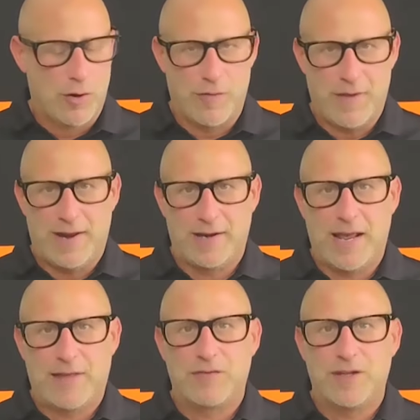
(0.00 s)
or
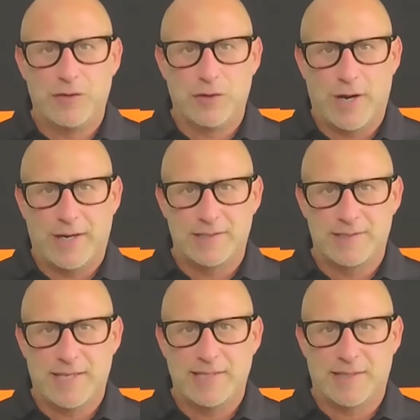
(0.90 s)
that in the United
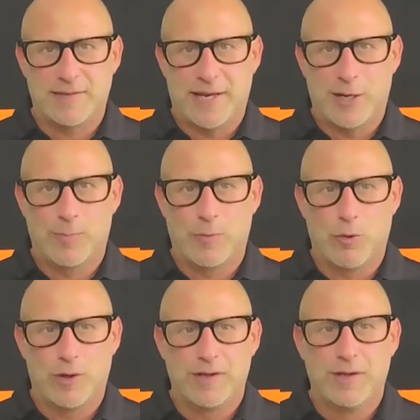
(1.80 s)
States at the
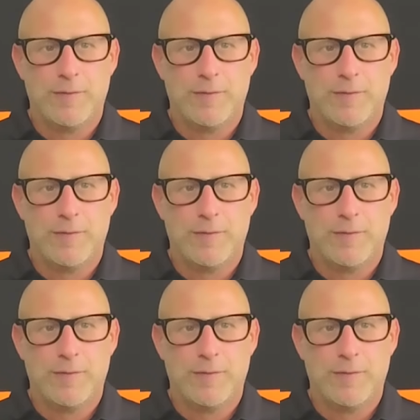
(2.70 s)
airport,